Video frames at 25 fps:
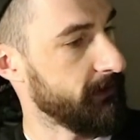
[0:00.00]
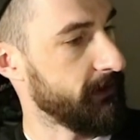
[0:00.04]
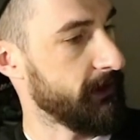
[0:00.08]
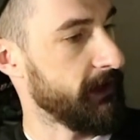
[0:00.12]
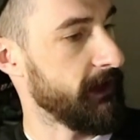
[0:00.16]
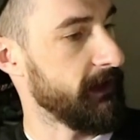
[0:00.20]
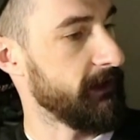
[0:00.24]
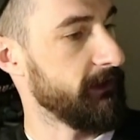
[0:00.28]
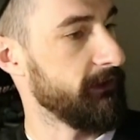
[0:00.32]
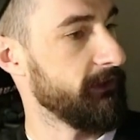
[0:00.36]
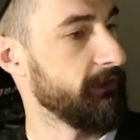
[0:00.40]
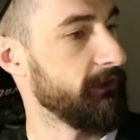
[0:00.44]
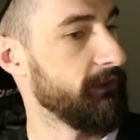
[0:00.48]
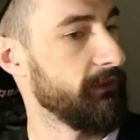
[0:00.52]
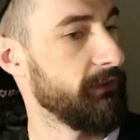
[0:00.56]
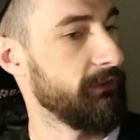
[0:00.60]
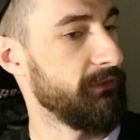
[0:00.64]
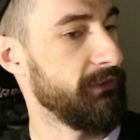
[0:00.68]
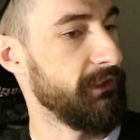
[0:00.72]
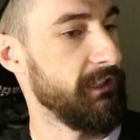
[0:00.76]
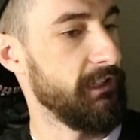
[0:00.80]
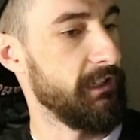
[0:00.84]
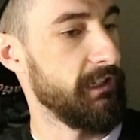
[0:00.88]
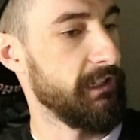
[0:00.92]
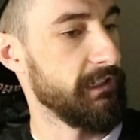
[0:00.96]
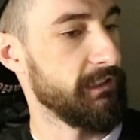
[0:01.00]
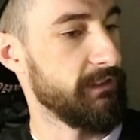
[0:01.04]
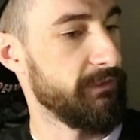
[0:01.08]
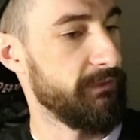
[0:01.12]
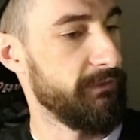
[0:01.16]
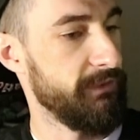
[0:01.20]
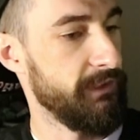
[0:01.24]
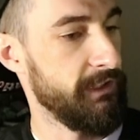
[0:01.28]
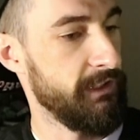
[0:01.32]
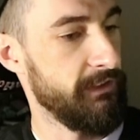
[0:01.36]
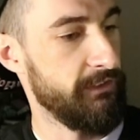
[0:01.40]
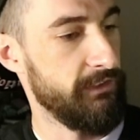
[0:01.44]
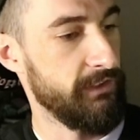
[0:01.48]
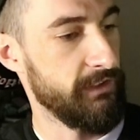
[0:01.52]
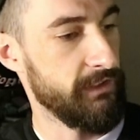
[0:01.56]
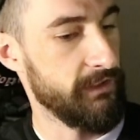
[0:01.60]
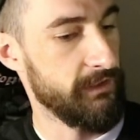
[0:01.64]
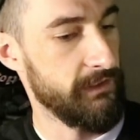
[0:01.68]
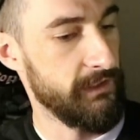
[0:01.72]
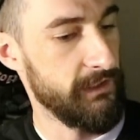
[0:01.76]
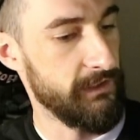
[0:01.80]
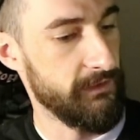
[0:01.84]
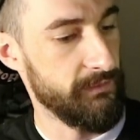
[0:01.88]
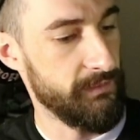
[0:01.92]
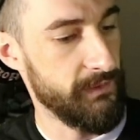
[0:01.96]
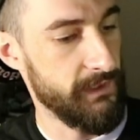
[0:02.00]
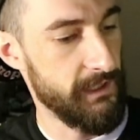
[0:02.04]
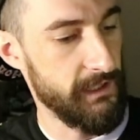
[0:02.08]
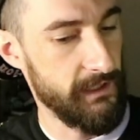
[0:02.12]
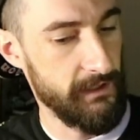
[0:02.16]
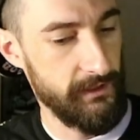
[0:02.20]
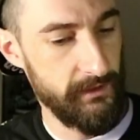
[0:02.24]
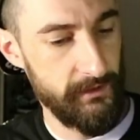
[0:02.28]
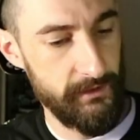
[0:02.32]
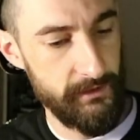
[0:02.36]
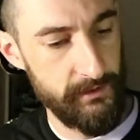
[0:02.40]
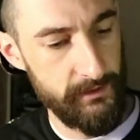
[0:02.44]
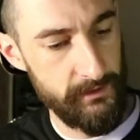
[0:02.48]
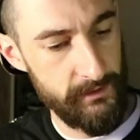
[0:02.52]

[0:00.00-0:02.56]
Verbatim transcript: Nice, really like the finishing on this pair.